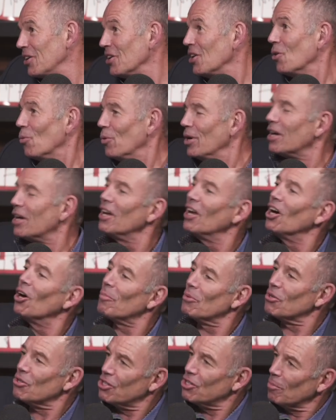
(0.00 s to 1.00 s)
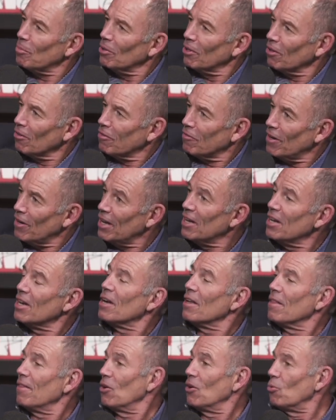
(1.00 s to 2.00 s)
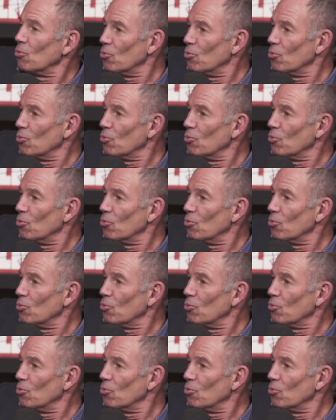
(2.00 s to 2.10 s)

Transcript: Yeah. We can help you ship a little fat. They're